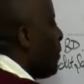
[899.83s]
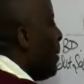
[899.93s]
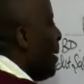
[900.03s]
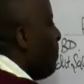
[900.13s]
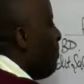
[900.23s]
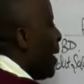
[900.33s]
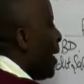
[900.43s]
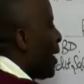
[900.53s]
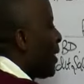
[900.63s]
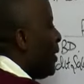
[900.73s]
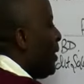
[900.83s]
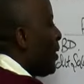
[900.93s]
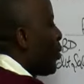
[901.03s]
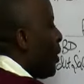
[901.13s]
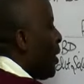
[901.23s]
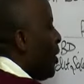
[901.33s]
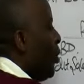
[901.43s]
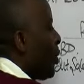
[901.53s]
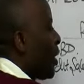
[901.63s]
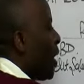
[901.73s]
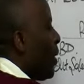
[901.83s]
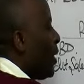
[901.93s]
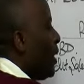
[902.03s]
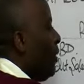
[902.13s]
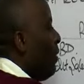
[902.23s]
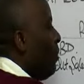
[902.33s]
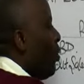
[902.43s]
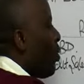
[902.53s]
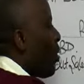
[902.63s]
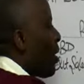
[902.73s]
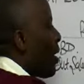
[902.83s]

Remember, this will reduce our receivable.